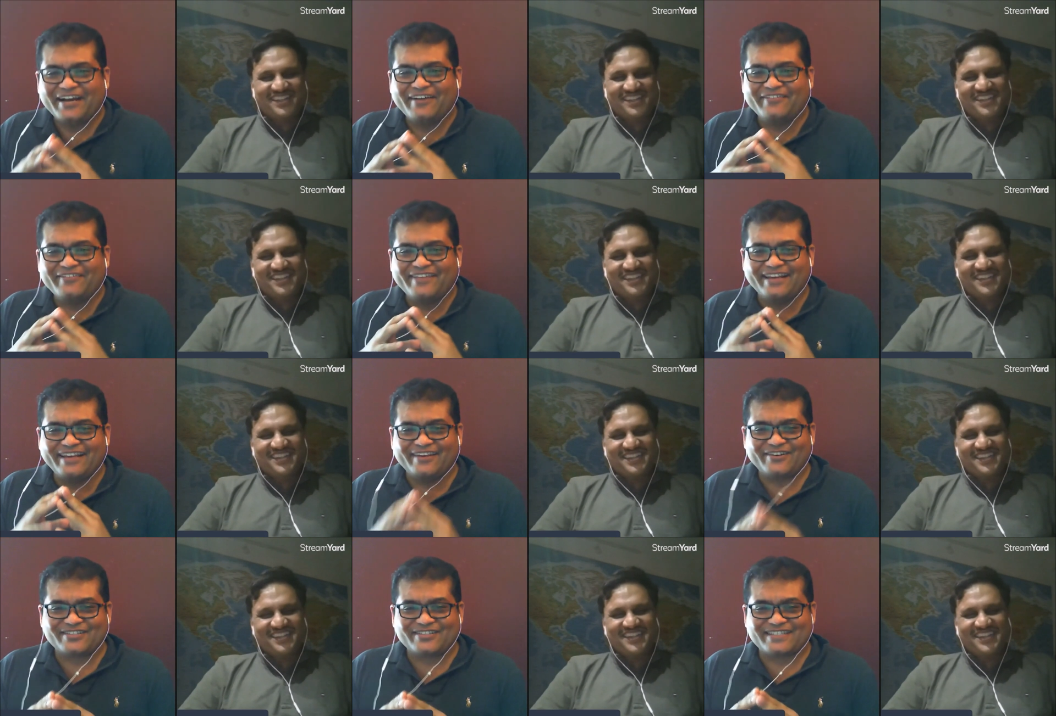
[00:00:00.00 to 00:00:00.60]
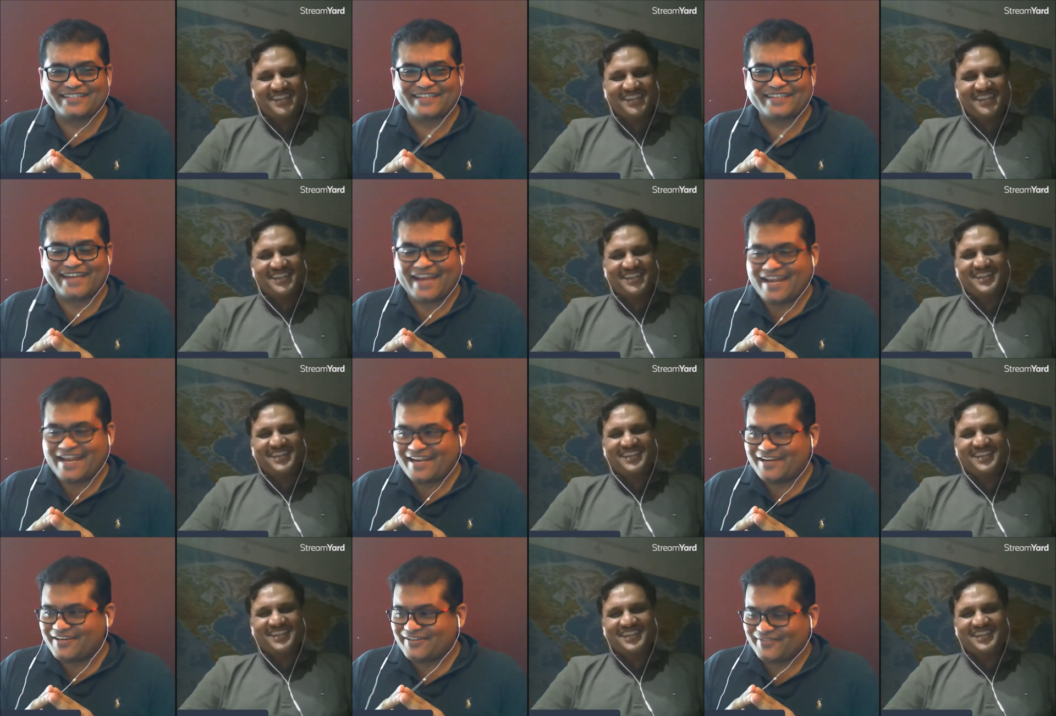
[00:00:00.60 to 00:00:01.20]
Speaker 1: uh, we'll go
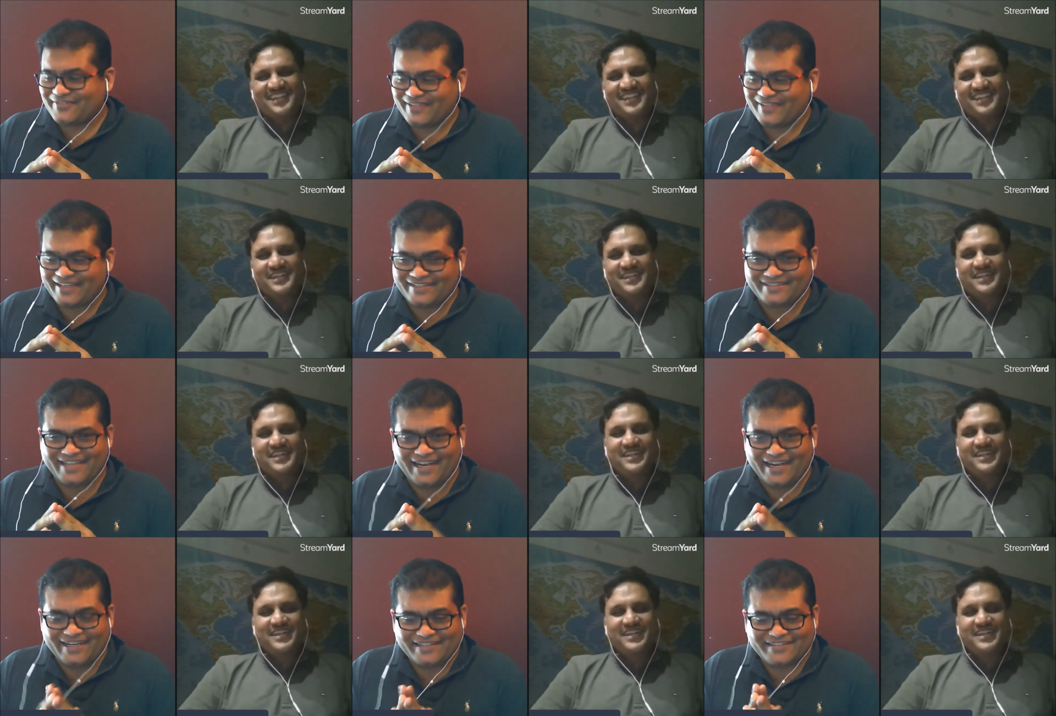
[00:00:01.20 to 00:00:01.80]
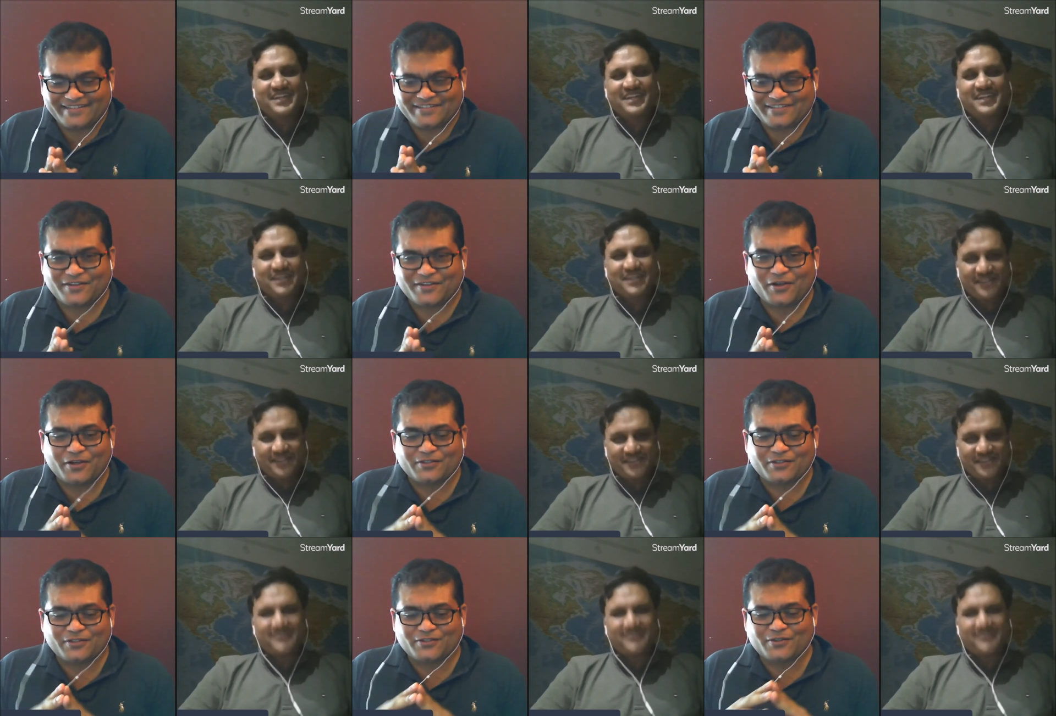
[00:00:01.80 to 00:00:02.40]
straight into the results
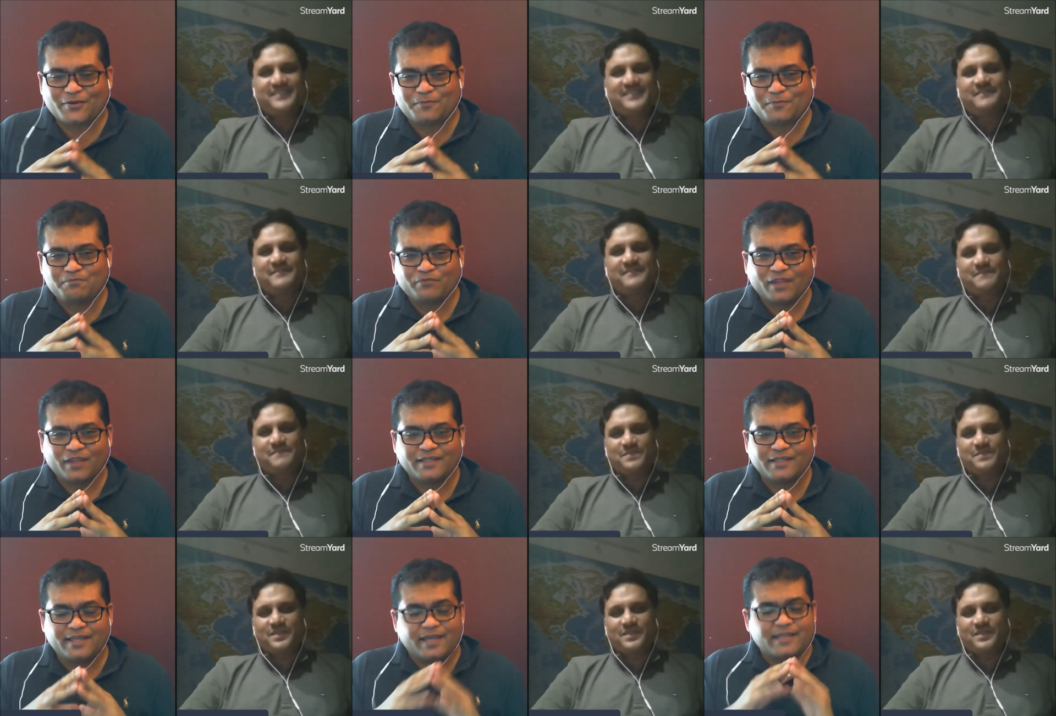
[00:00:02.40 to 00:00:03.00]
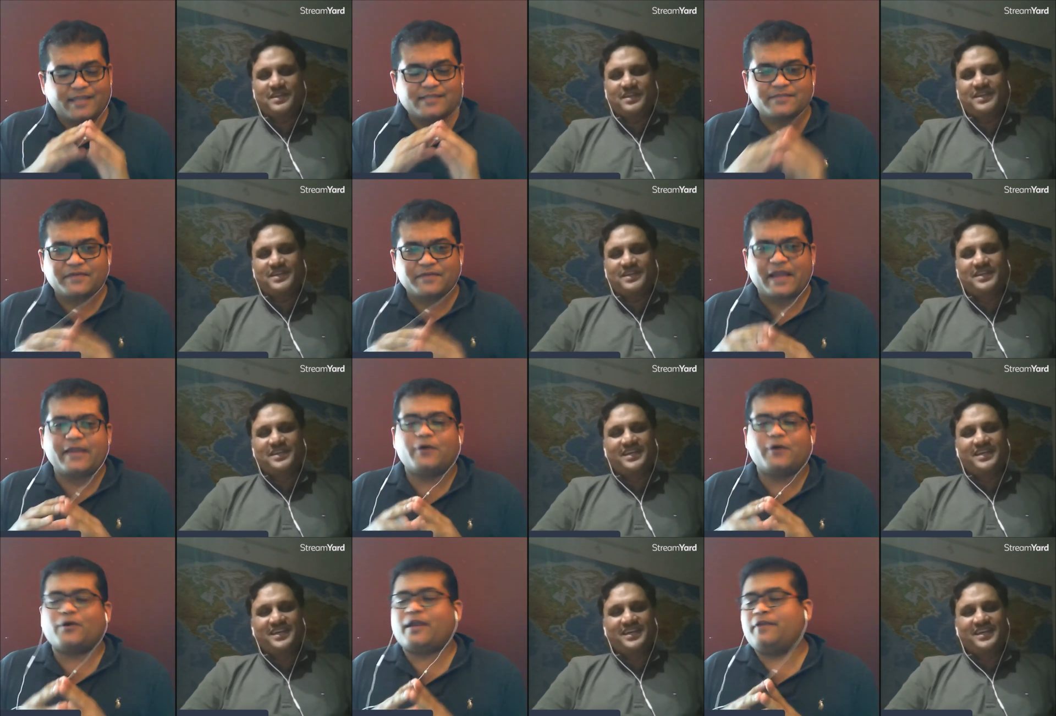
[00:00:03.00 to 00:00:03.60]
so so here is
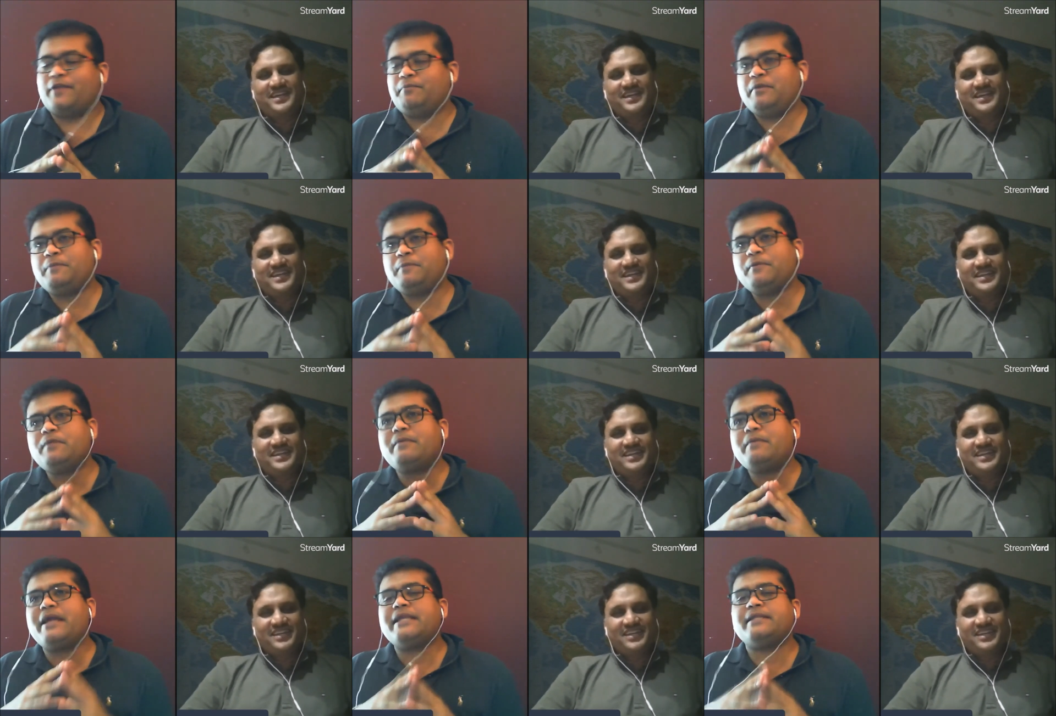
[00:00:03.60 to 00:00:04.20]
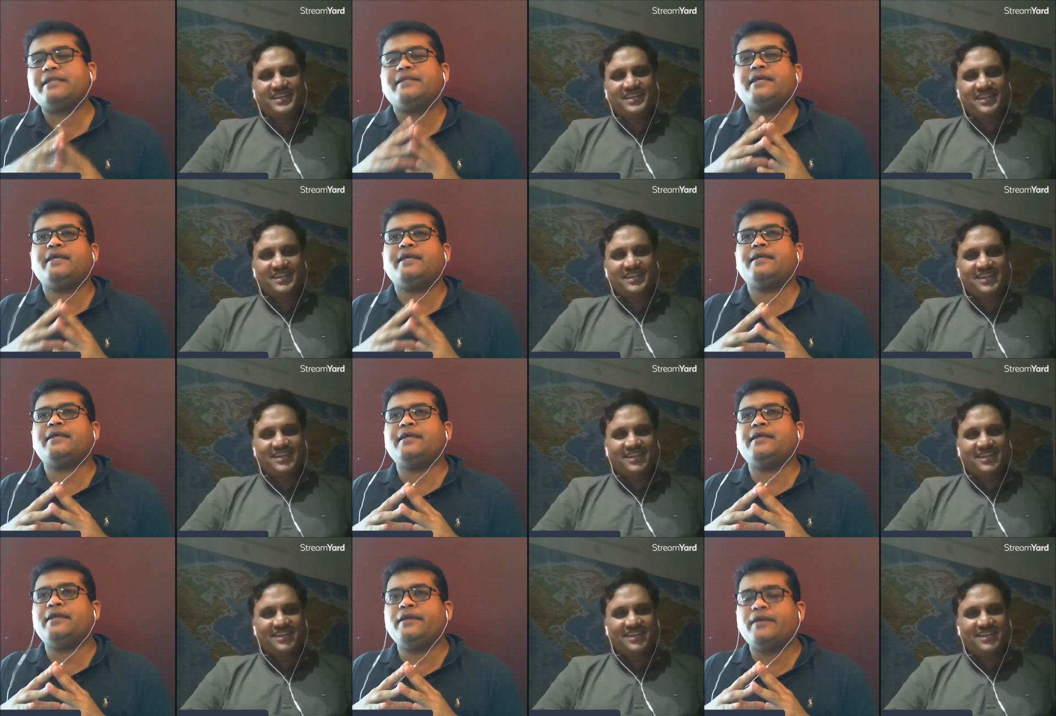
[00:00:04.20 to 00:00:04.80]
why okay people might think
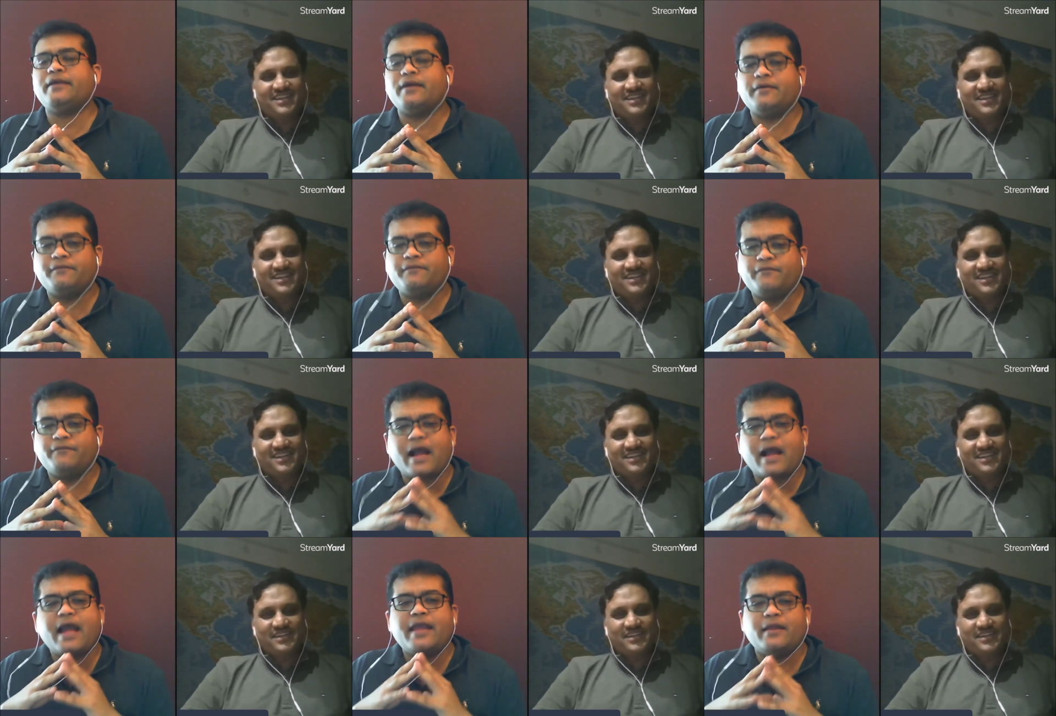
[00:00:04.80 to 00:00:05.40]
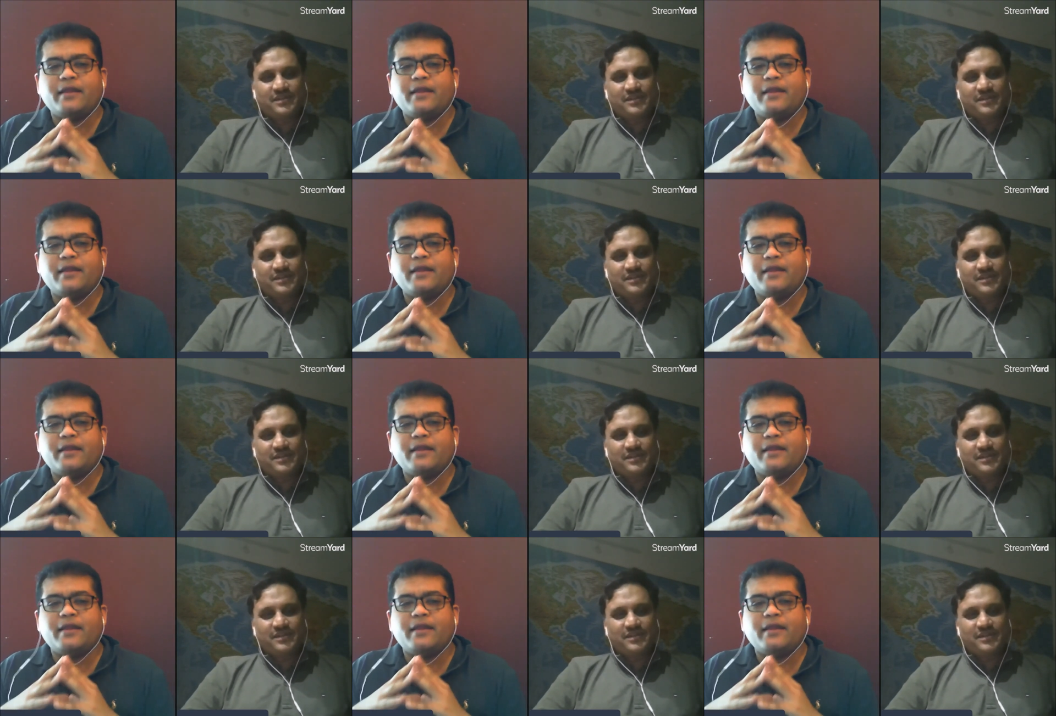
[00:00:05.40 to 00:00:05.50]
why